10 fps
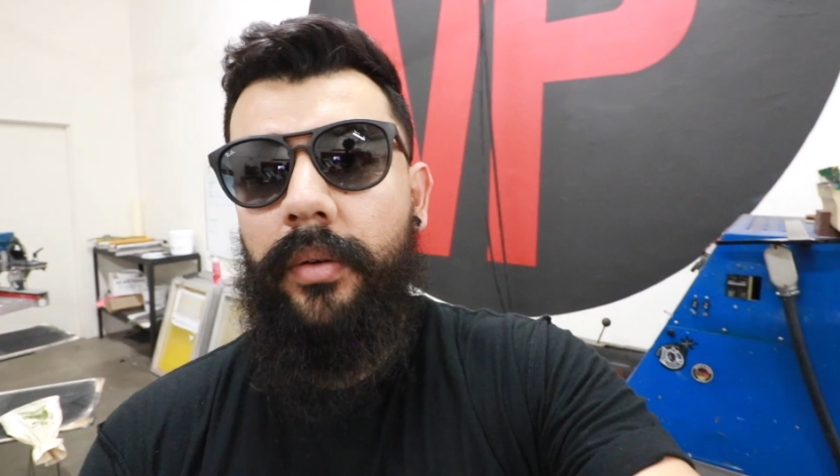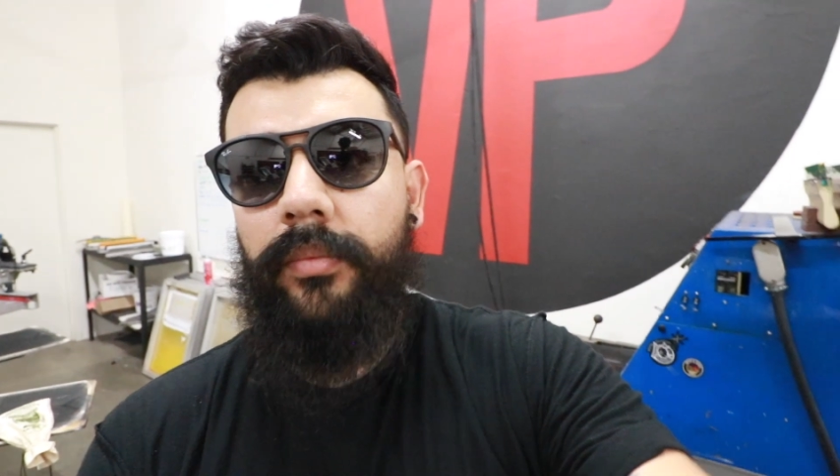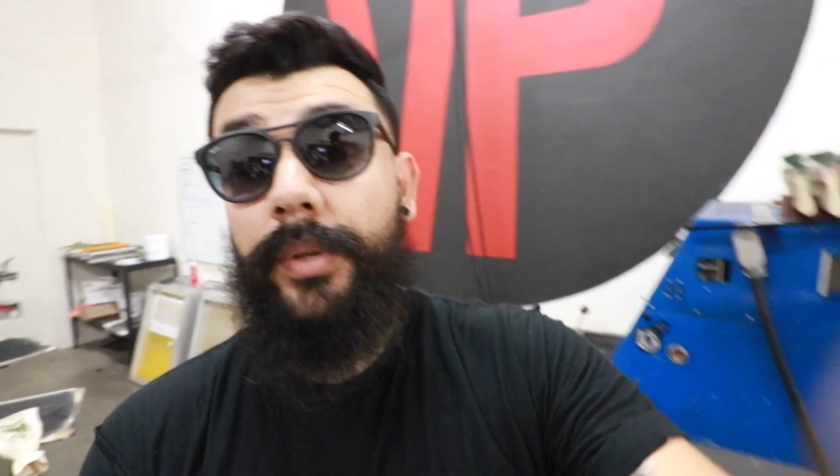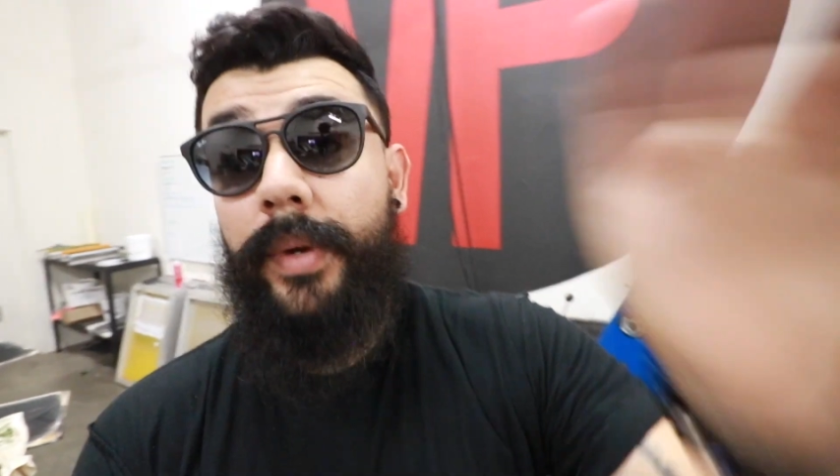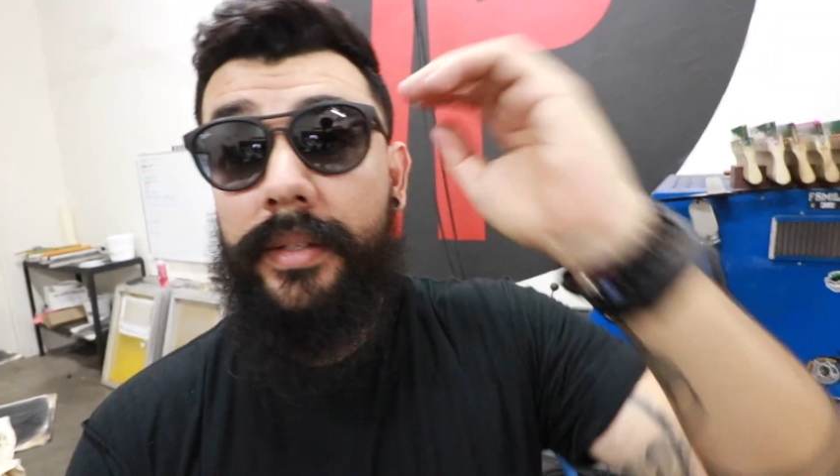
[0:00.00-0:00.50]

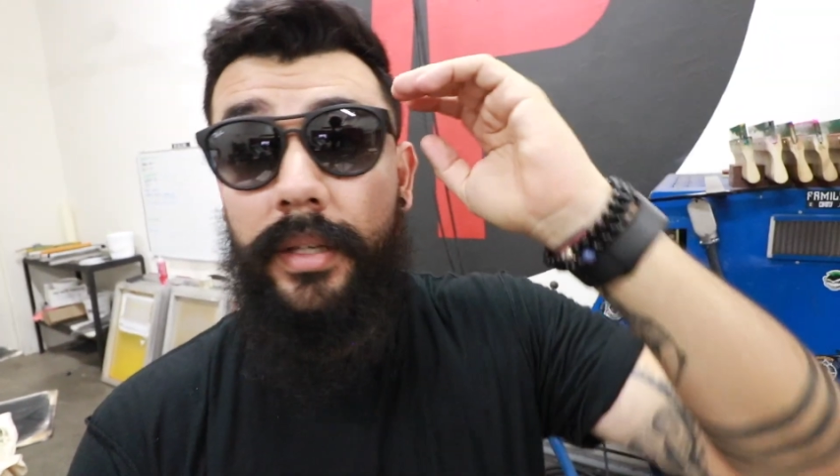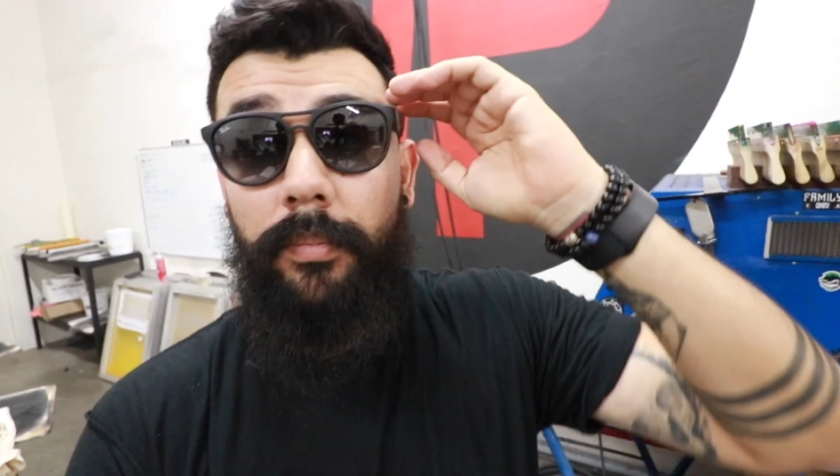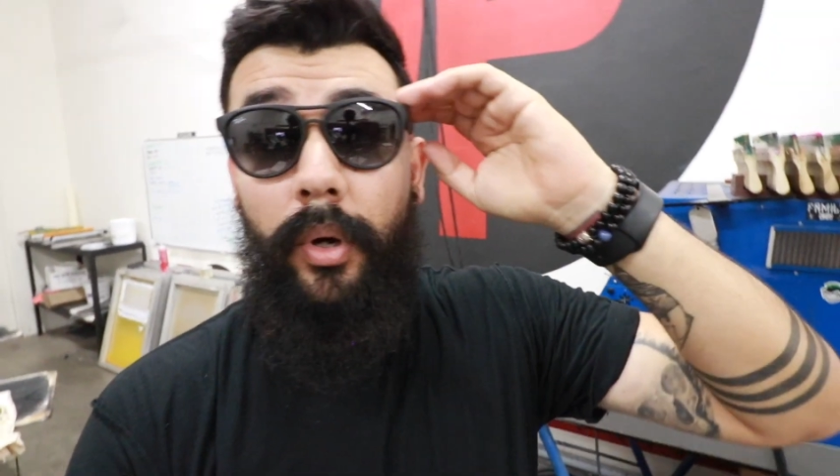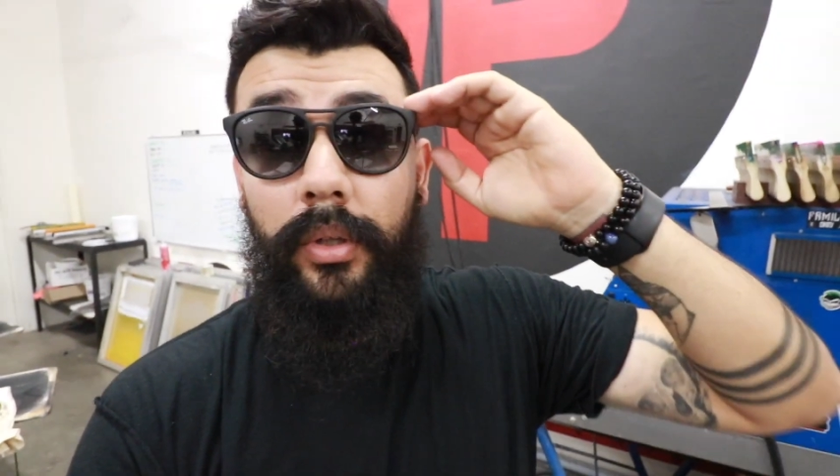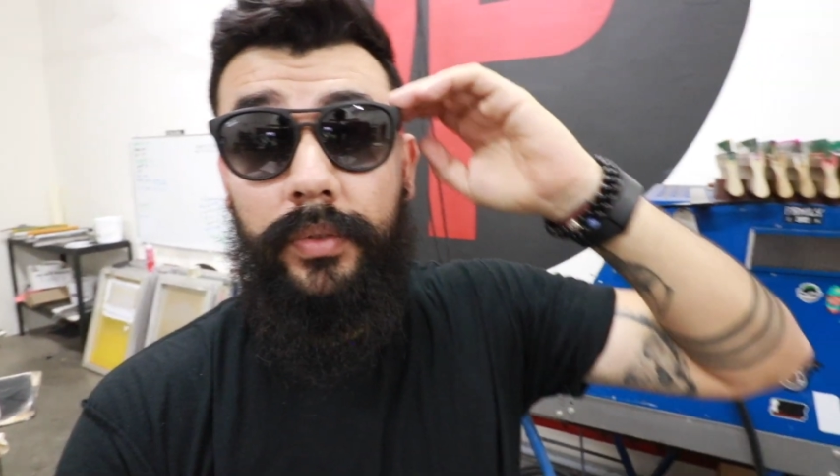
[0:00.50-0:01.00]
we ran some
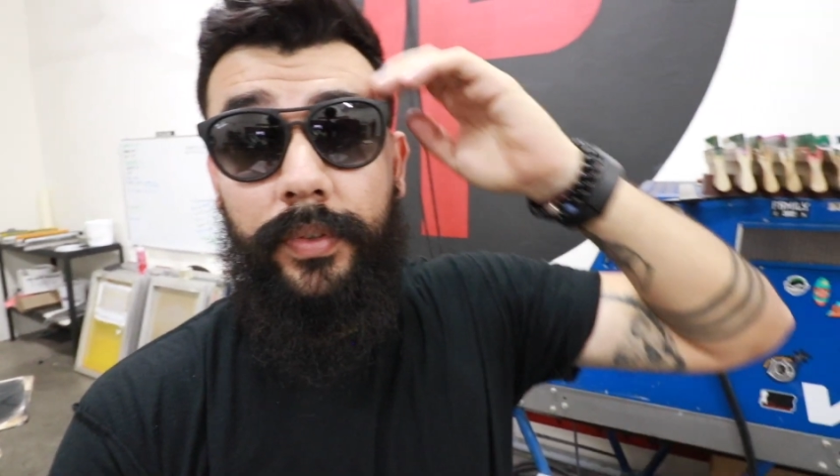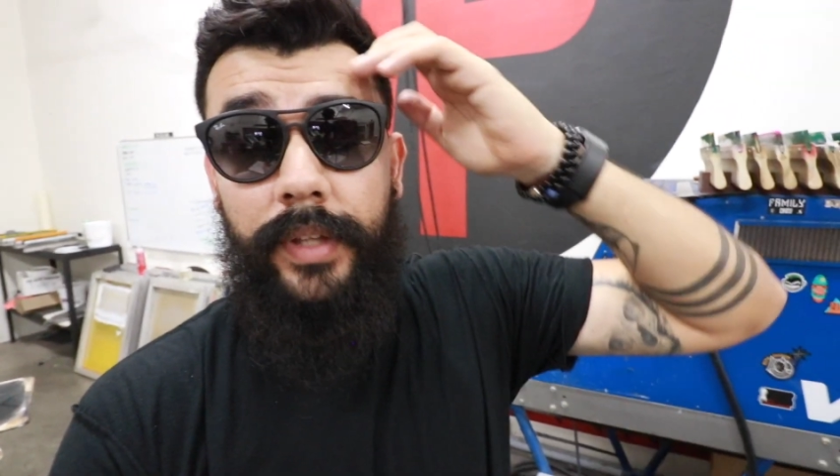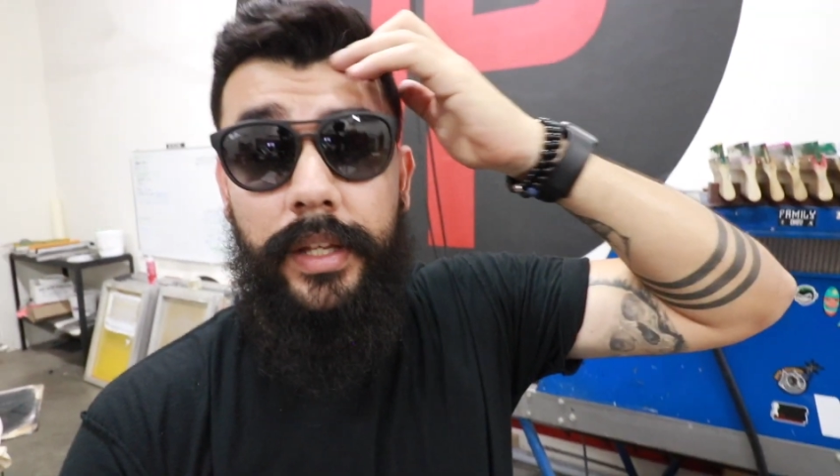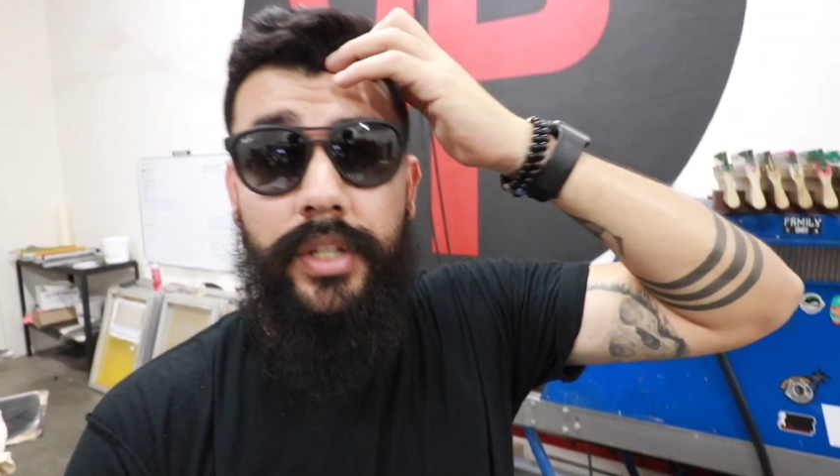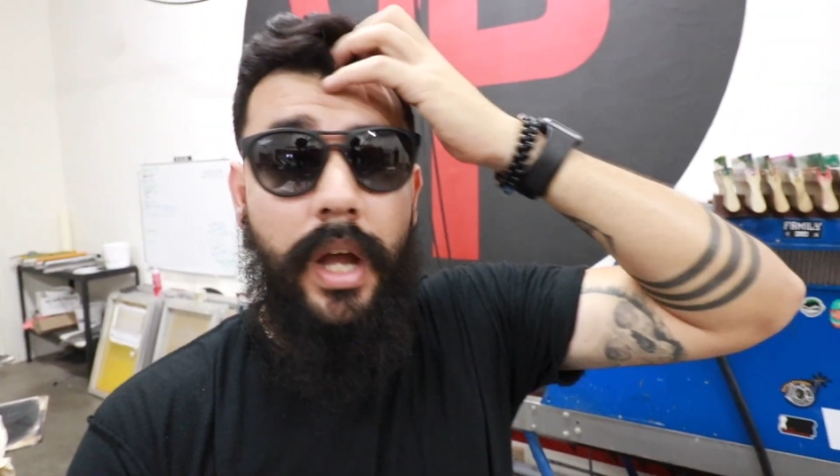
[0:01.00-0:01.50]
polos for
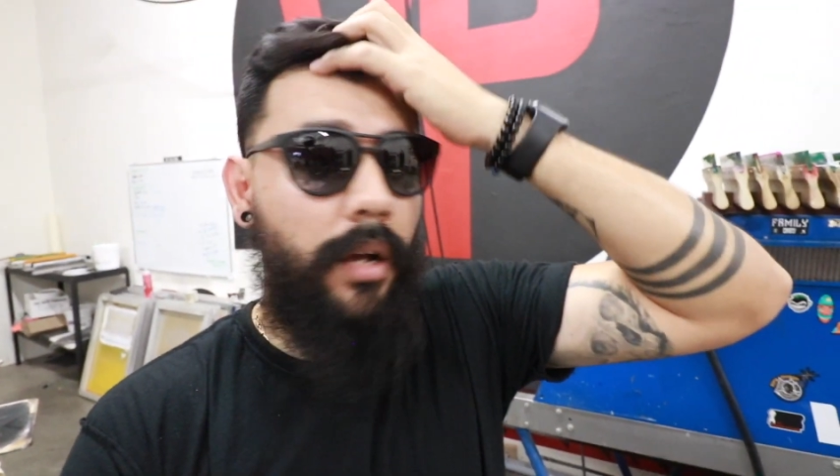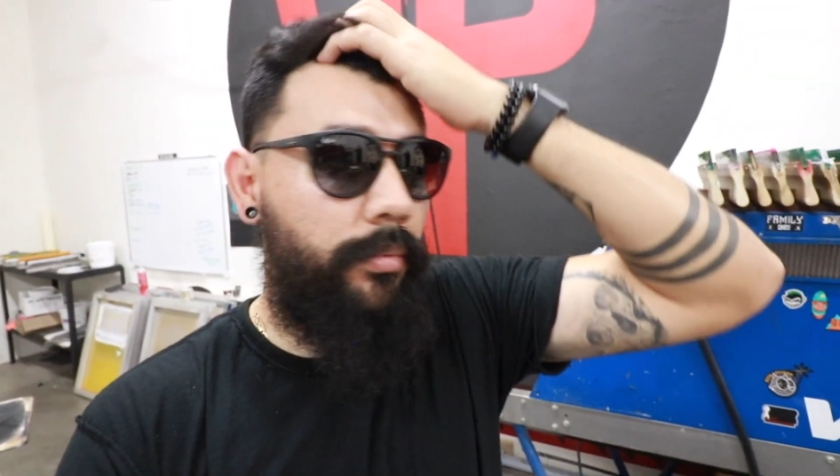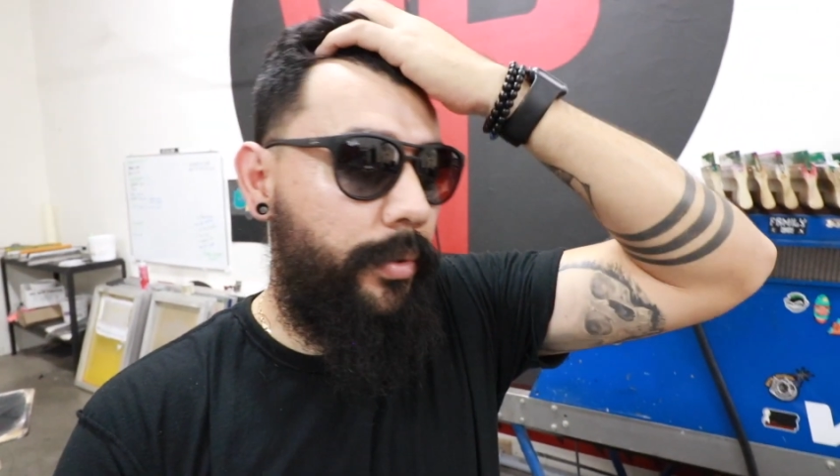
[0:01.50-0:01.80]
that job.